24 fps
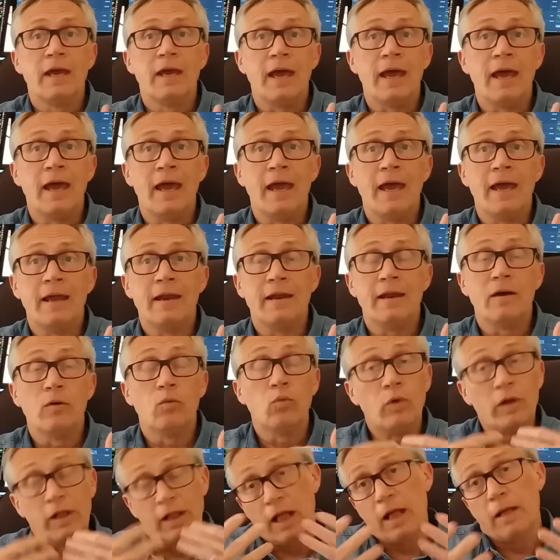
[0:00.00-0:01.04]
and
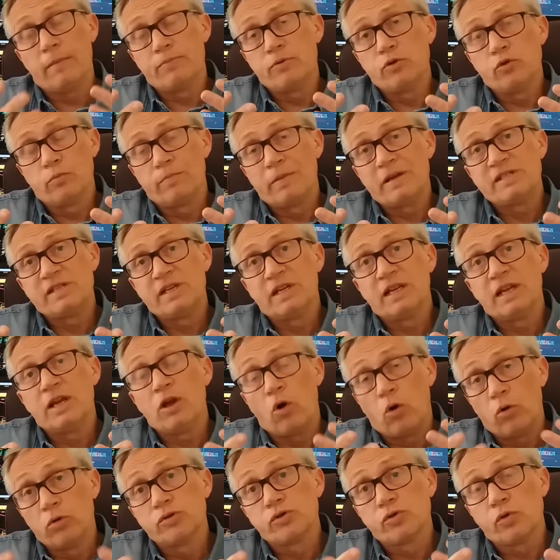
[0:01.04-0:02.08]
will help you basically
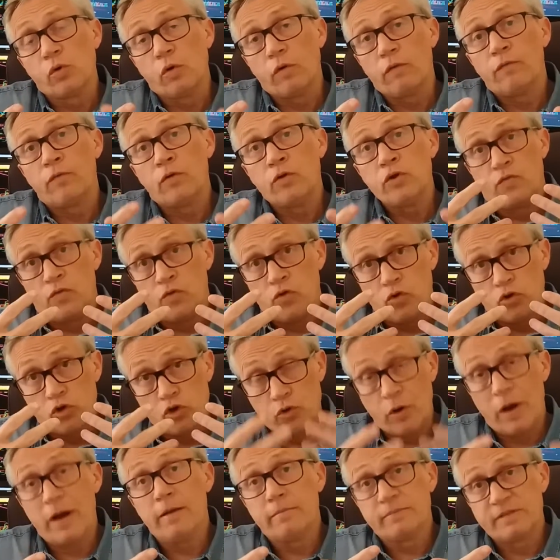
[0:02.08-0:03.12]
also for your
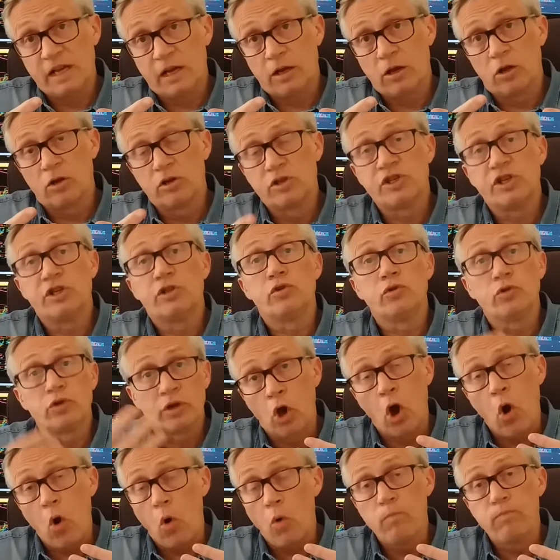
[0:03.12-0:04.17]
trading psychology to
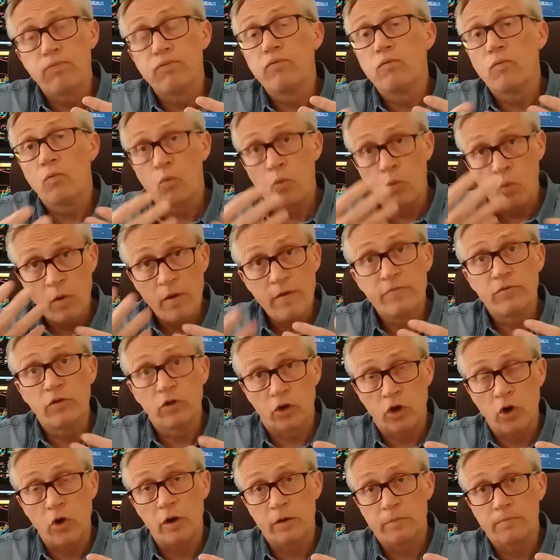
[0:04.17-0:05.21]
cope with the
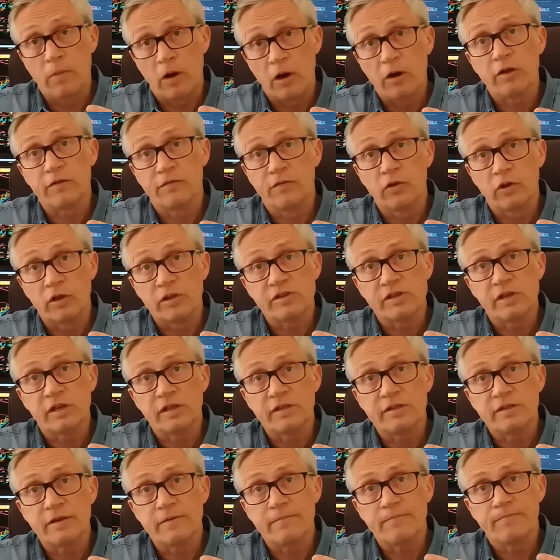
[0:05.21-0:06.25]
current market
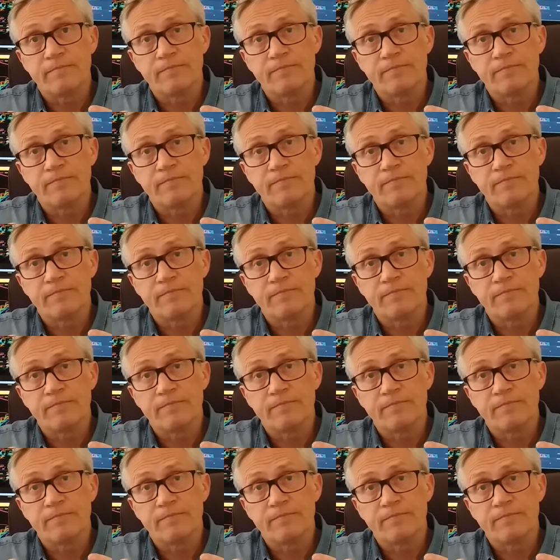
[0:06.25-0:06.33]
volatility.